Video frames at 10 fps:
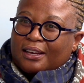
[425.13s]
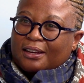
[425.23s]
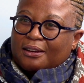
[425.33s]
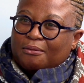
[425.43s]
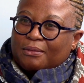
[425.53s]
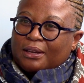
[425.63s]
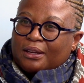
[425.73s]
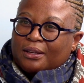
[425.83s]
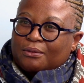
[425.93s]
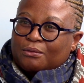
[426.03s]

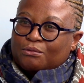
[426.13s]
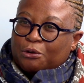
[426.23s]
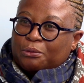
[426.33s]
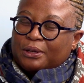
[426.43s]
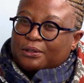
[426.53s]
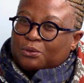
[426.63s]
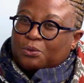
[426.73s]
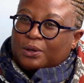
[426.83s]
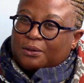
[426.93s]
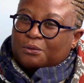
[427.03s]
a robust,
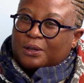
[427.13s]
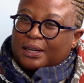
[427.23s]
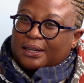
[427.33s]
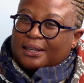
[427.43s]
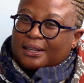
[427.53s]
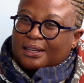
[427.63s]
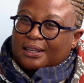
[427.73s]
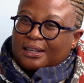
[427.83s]
well-run